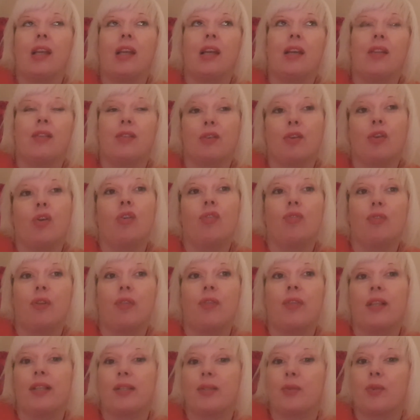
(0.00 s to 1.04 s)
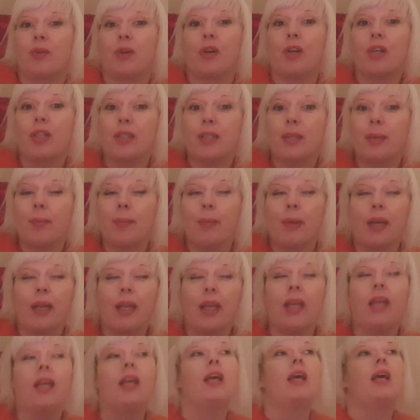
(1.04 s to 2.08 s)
in the long run that's going to hurt somebody.